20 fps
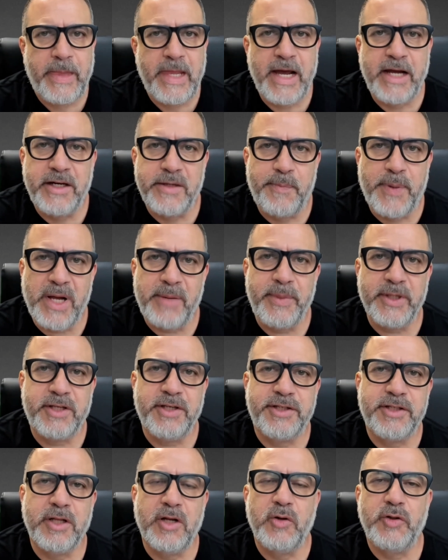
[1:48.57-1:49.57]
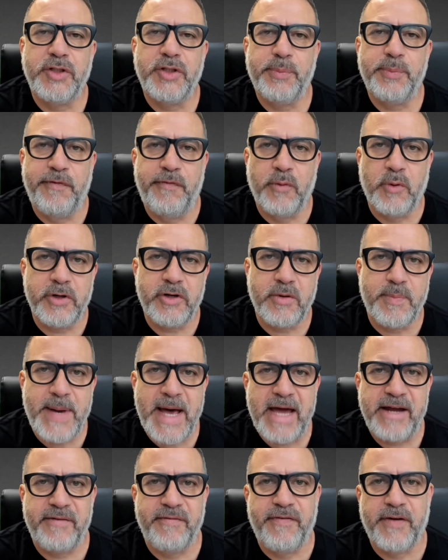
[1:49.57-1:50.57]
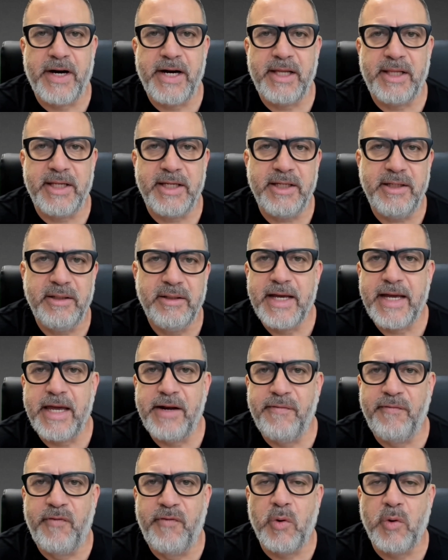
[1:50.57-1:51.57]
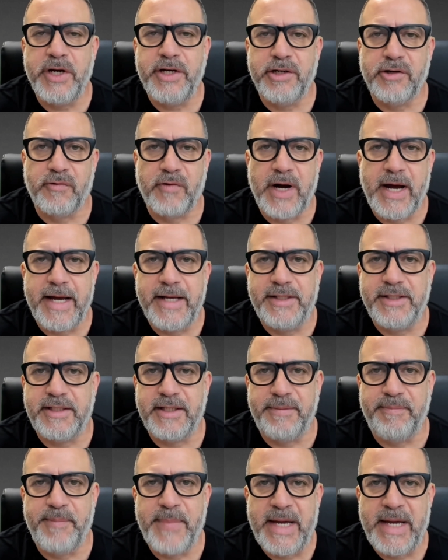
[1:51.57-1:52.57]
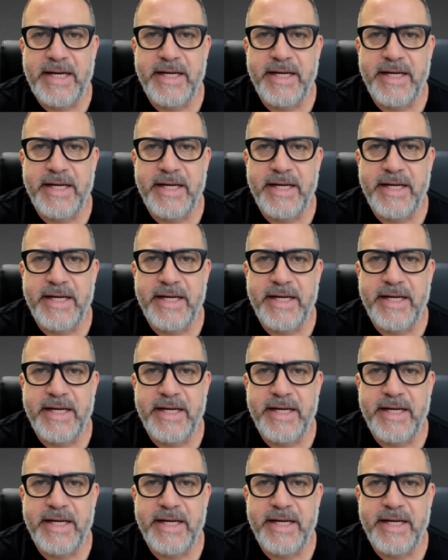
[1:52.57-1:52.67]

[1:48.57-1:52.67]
And the public disclosure before your patent filing can void your rights in many